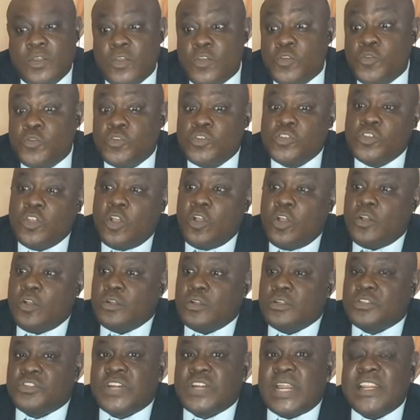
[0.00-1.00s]
You saw
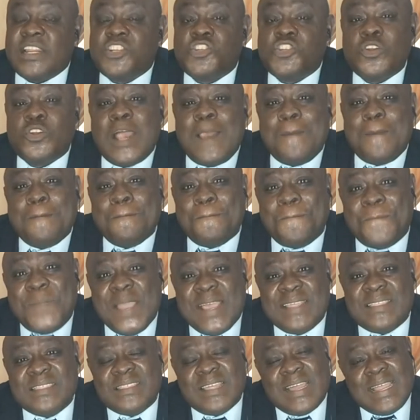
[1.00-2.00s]
traditional
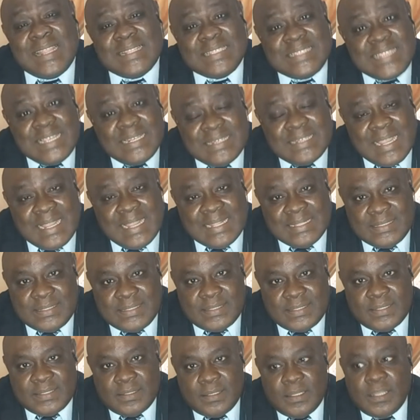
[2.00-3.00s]
birth
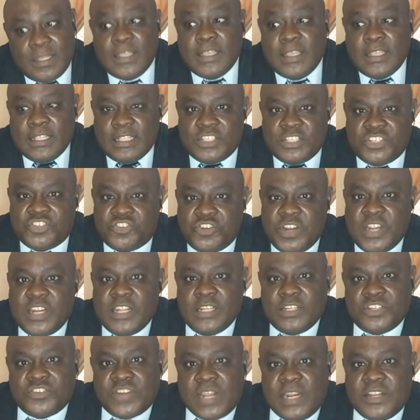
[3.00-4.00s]
attendants mm-hmm. training
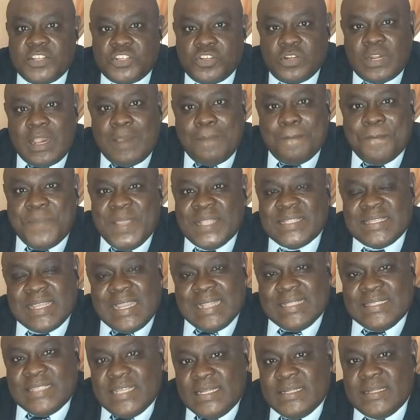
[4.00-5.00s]
traditional birth
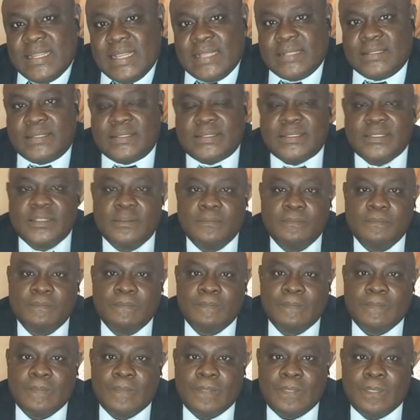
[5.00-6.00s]
attendants. Mm-hmm.
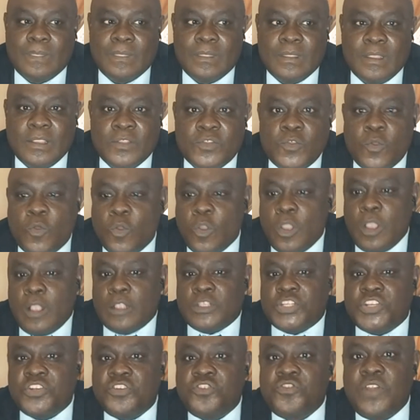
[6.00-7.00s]
So
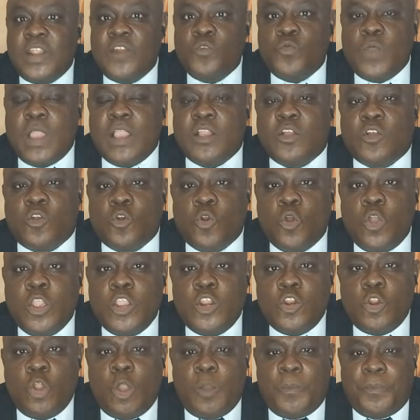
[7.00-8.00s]
children were
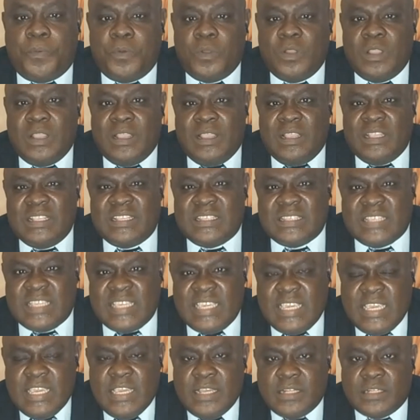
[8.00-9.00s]
growing up
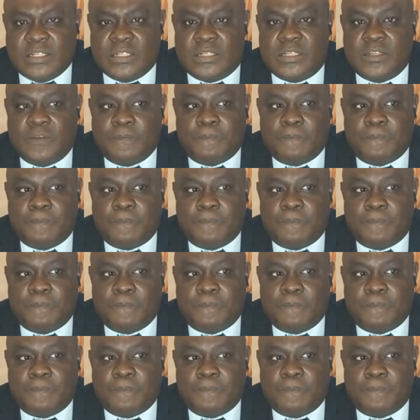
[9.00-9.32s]
skilled